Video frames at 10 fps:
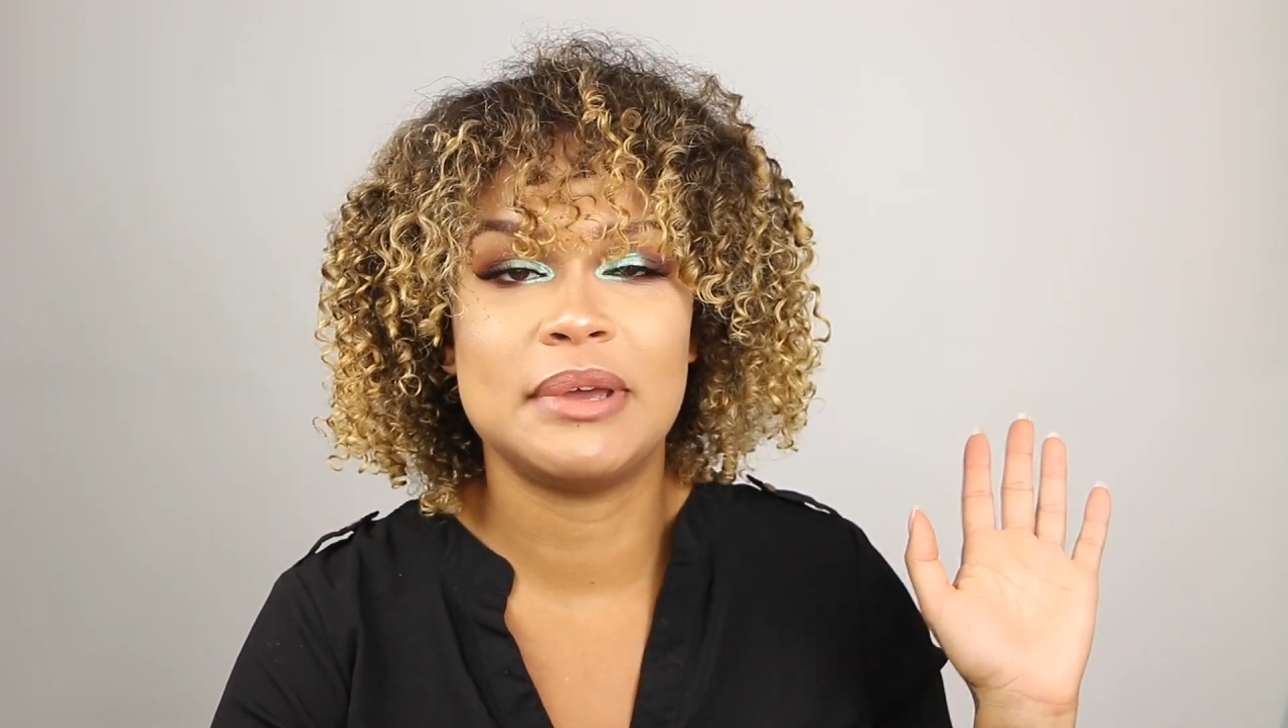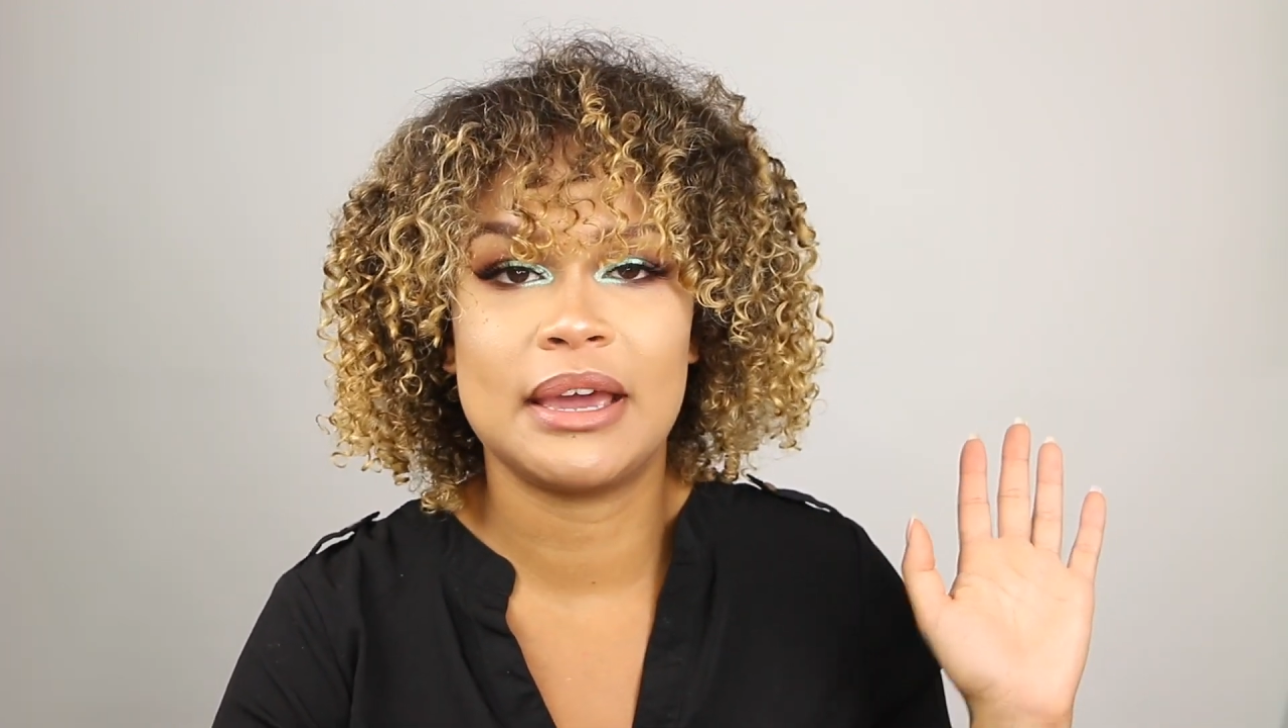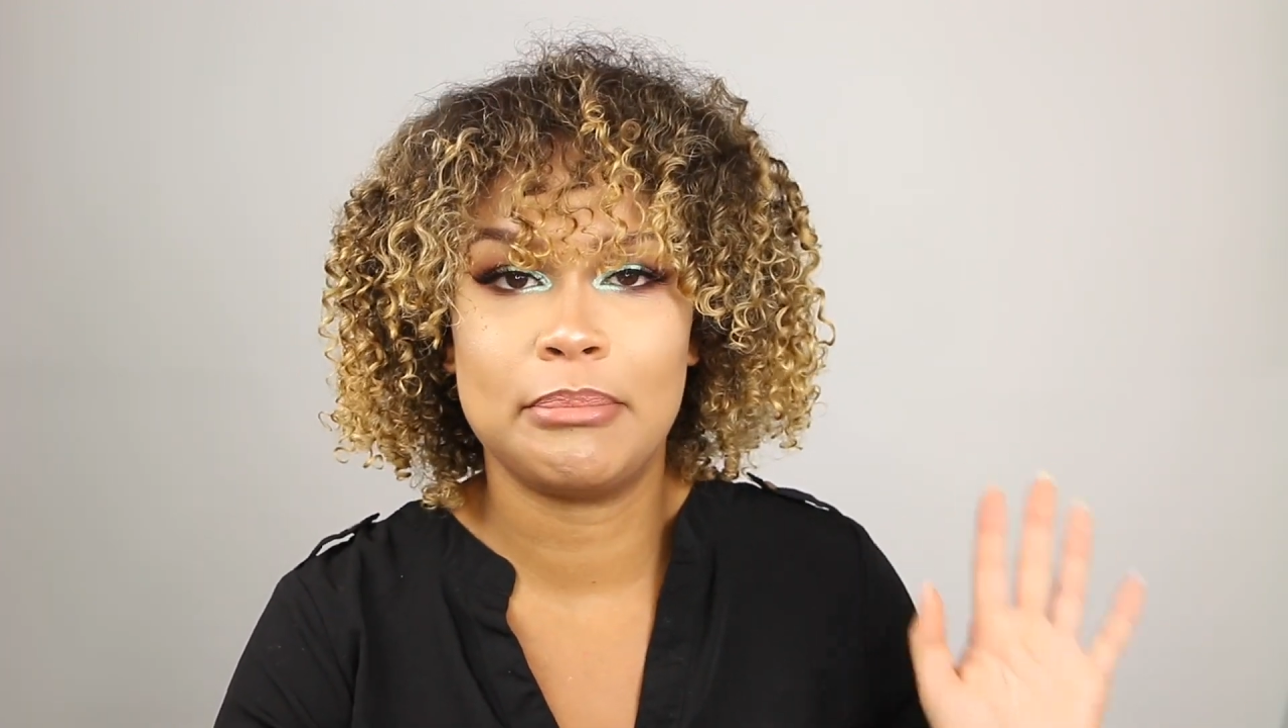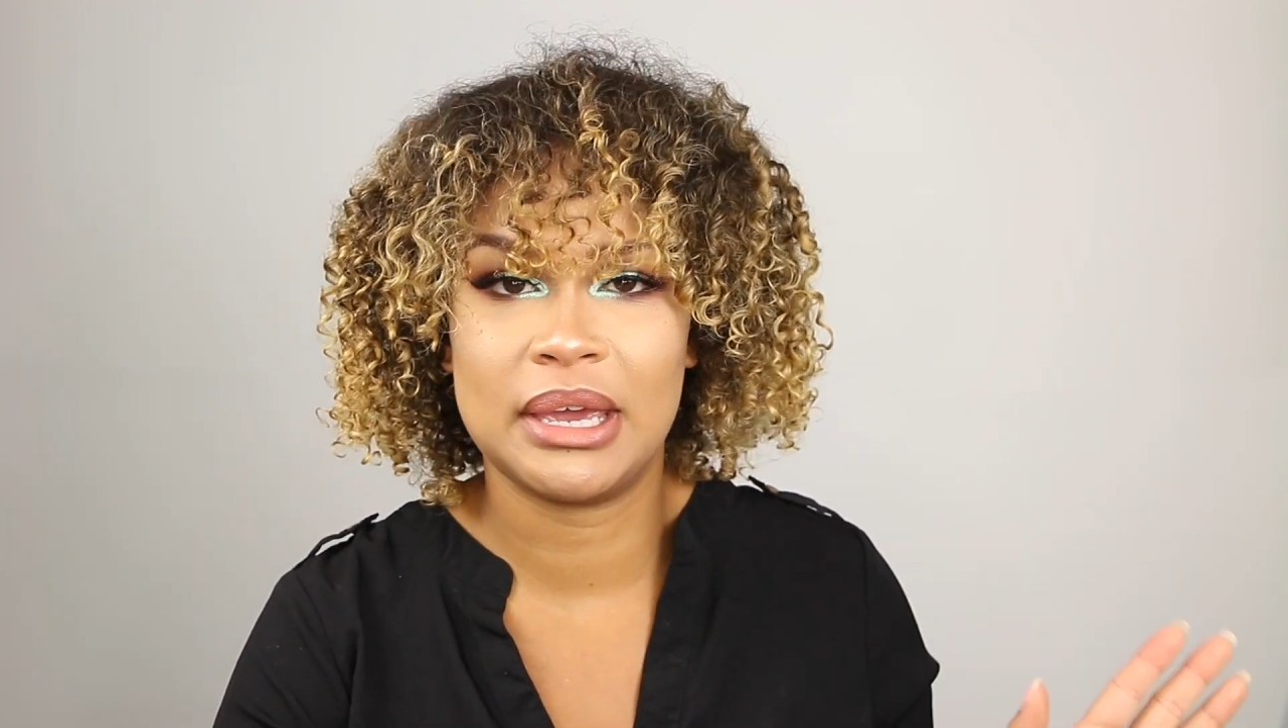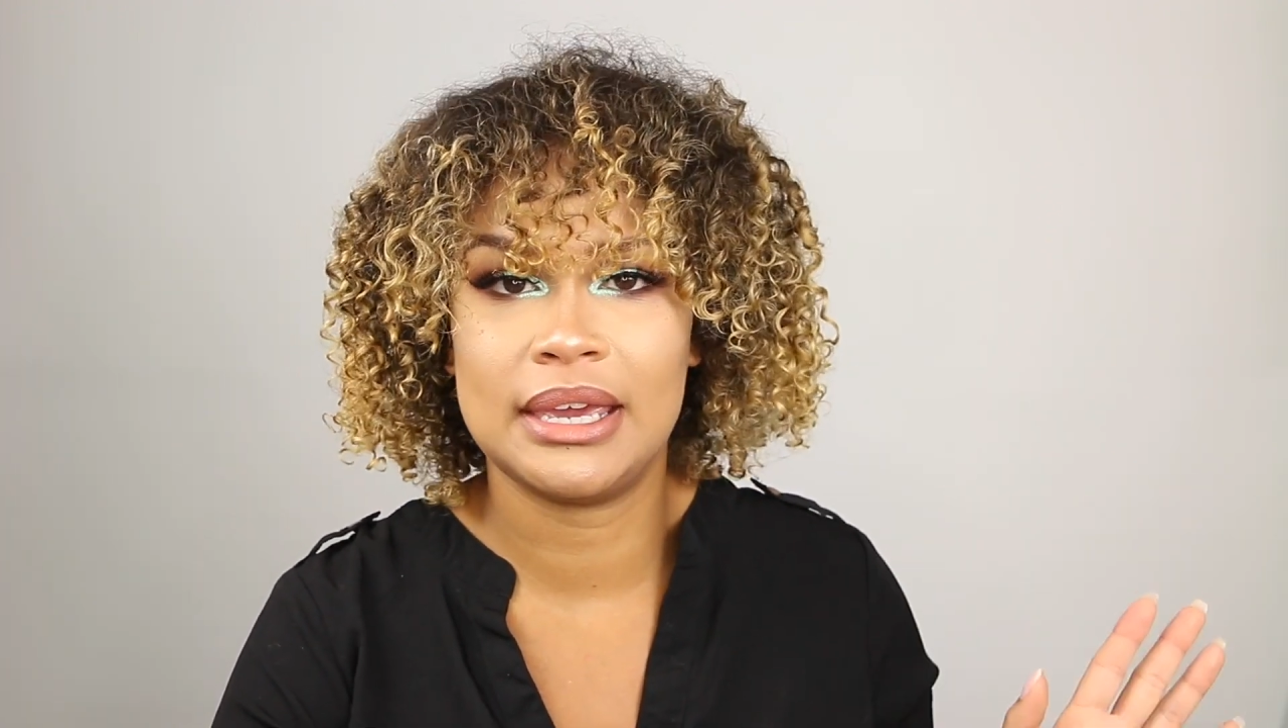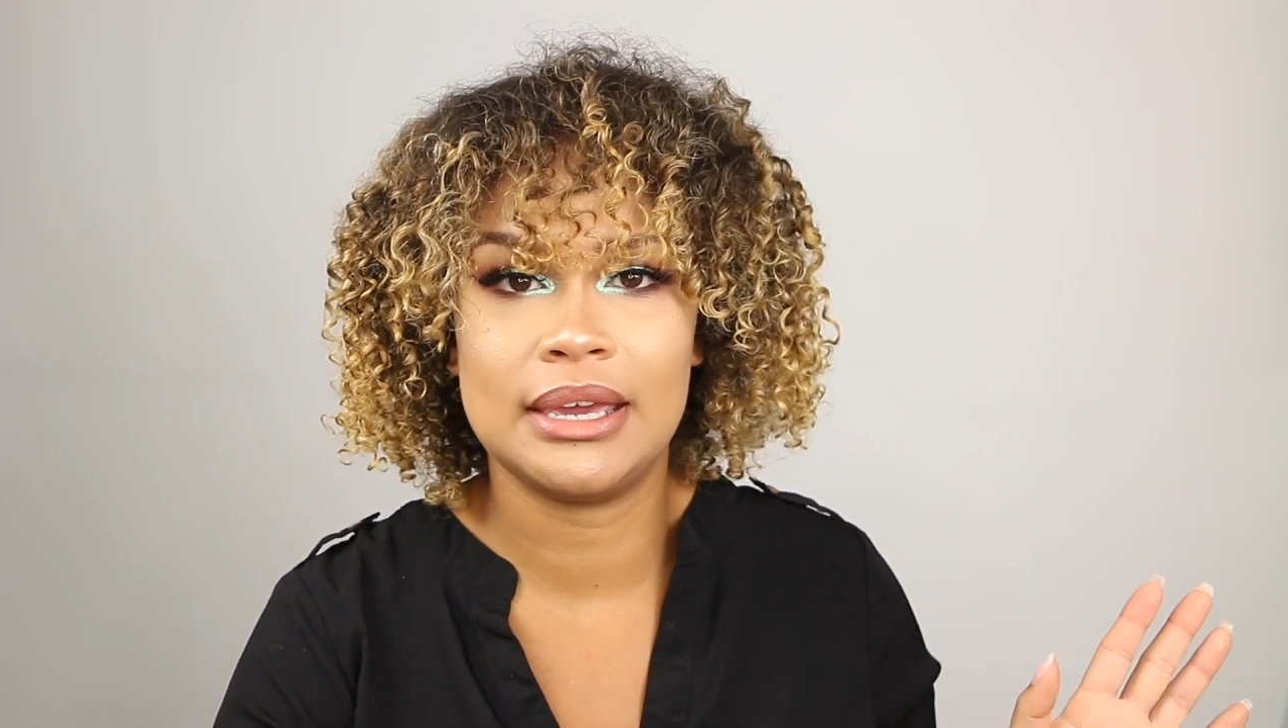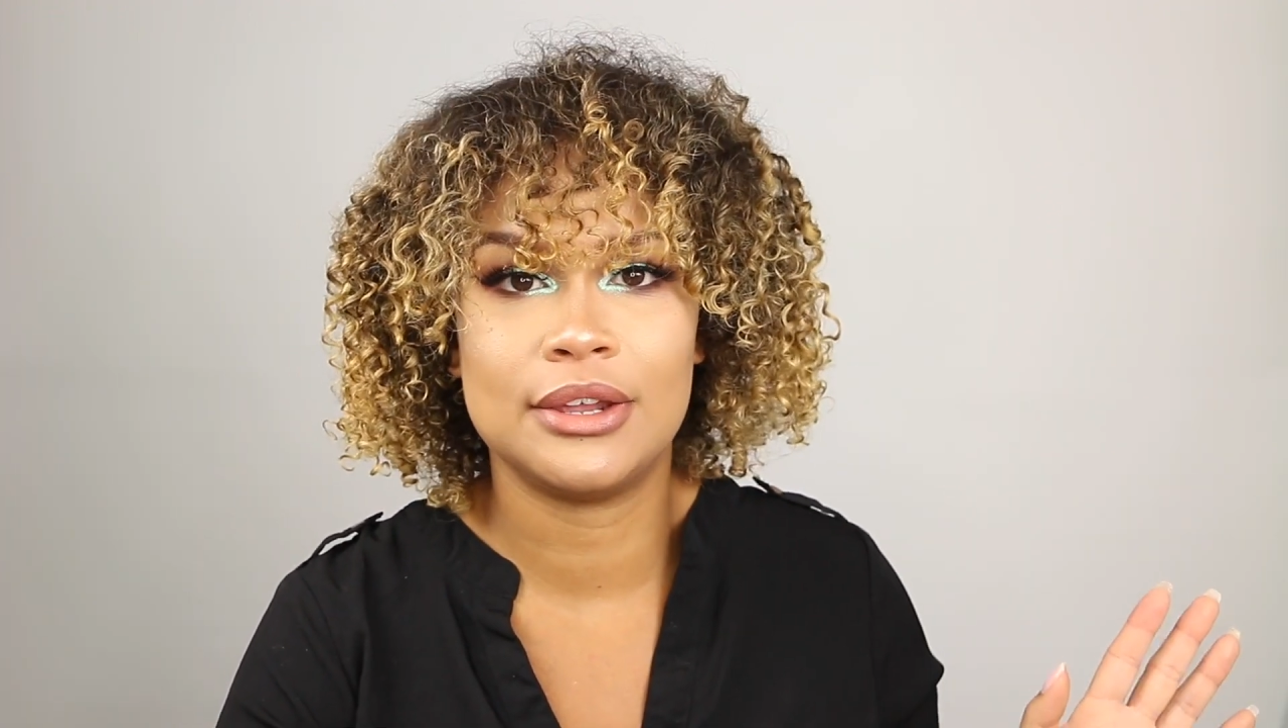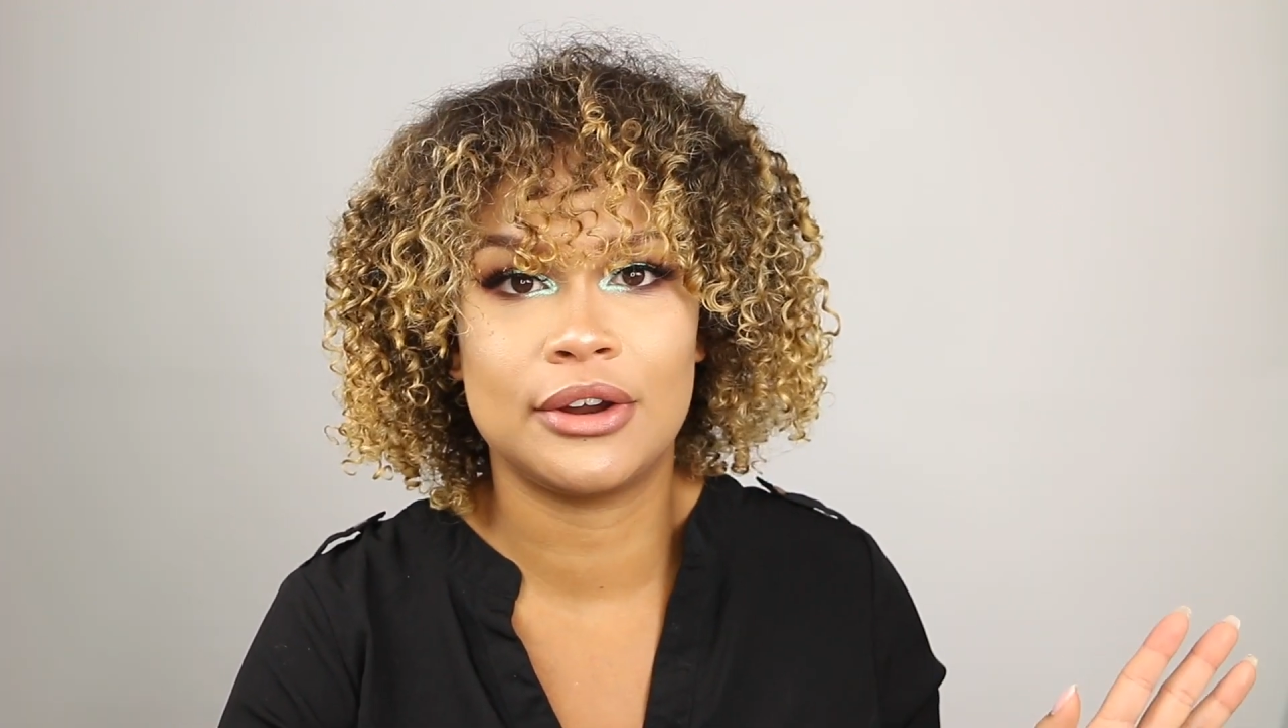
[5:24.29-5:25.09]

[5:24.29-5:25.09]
being a picky